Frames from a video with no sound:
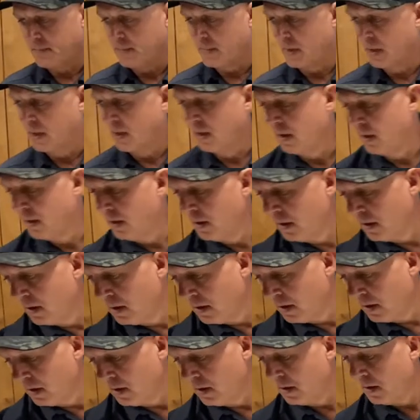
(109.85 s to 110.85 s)
And
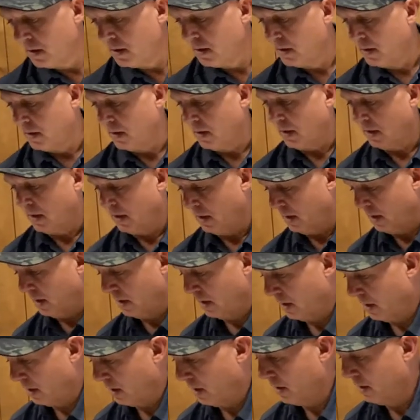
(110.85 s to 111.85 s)

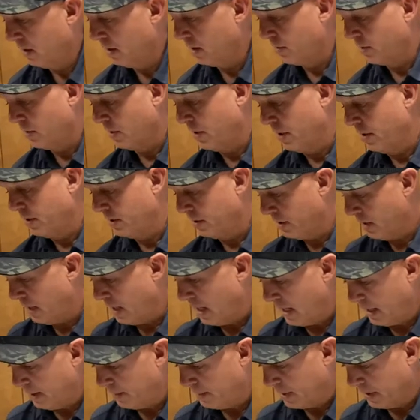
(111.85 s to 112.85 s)
this one here is
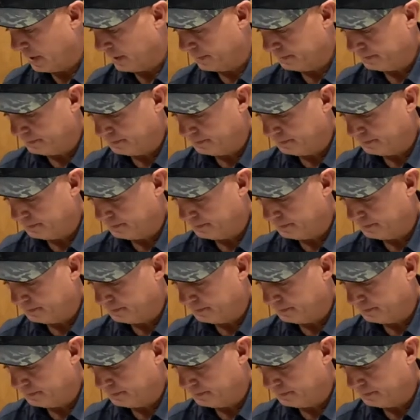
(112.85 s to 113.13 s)
the 8 pin.